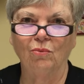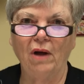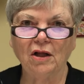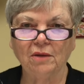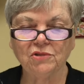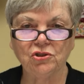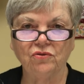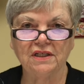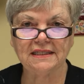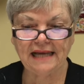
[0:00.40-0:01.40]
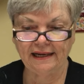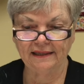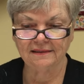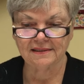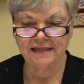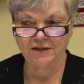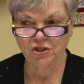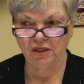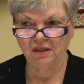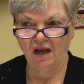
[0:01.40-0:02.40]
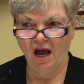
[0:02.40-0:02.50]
Welcome to the second session